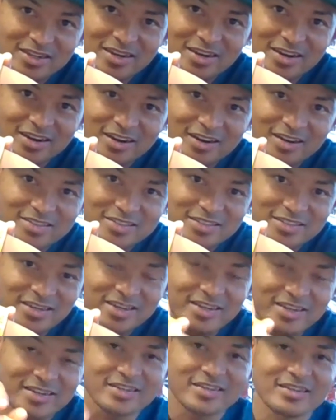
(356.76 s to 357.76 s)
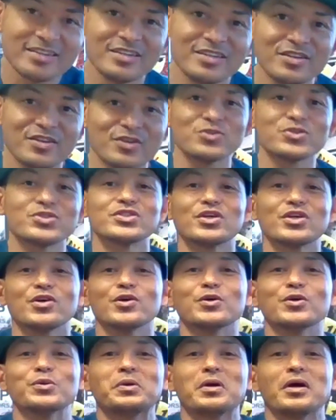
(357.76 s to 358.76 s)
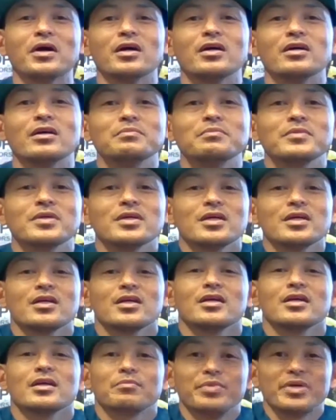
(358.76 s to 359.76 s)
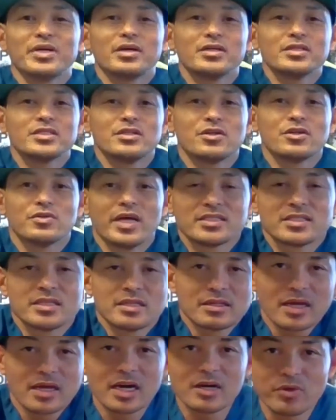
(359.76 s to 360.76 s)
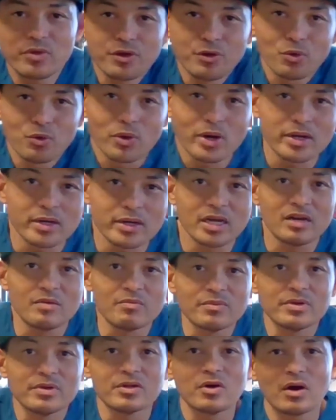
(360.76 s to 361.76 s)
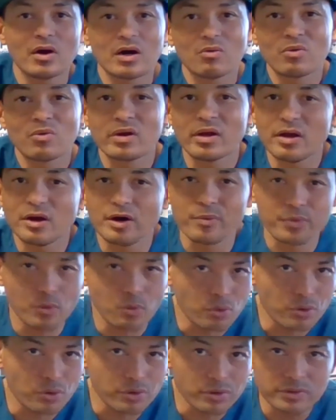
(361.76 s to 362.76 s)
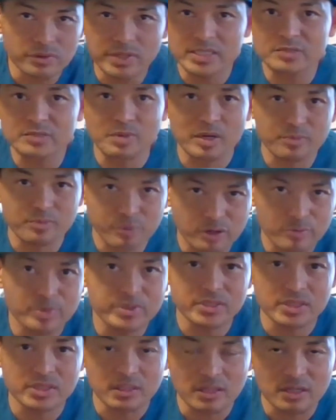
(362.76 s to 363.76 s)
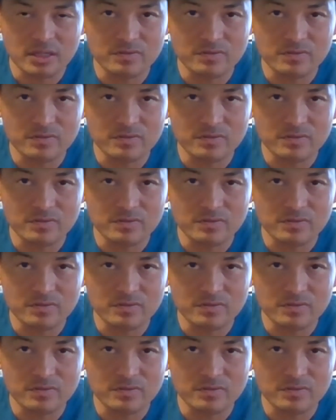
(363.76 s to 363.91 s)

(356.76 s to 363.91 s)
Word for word: uh, today. You know, so um, nice because you know that's in line with who I am. You know, I want to help the world. That's my purpose in life.